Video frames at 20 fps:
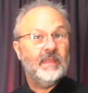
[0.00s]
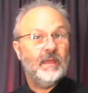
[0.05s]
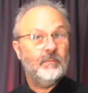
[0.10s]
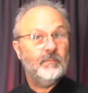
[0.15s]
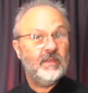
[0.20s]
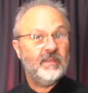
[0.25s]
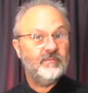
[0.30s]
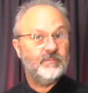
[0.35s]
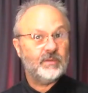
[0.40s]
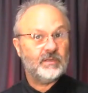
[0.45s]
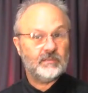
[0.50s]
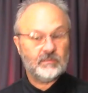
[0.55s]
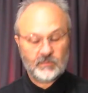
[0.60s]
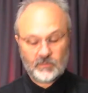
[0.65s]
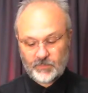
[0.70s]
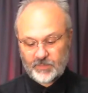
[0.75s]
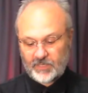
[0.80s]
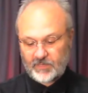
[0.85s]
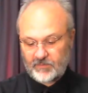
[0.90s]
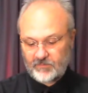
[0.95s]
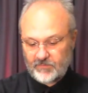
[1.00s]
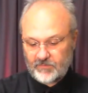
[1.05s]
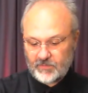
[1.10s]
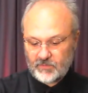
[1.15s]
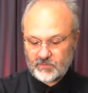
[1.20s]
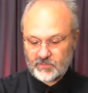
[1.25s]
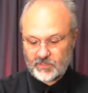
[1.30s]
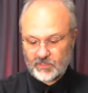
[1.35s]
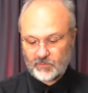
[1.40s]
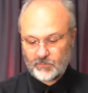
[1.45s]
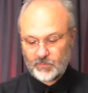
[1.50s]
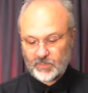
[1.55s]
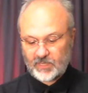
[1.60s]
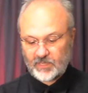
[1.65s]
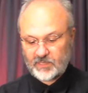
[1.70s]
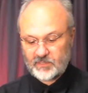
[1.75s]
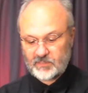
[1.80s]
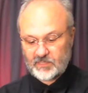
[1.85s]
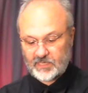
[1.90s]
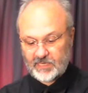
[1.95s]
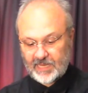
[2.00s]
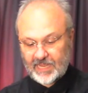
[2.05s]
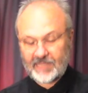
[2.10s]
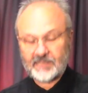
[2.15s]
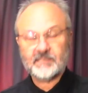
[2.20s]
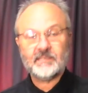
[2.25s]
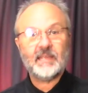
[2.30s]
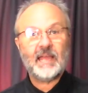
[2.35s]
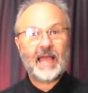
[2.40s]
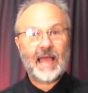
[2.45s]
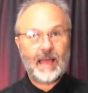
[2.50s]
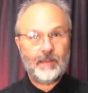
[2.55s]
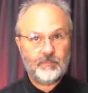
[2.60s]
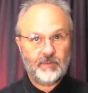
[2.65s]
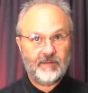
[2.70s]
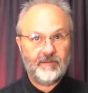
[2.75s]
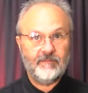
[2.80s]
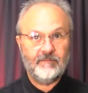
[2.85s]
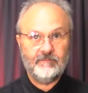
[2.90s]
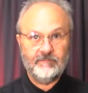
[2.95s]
that may have been a little bit confusing because it has to happen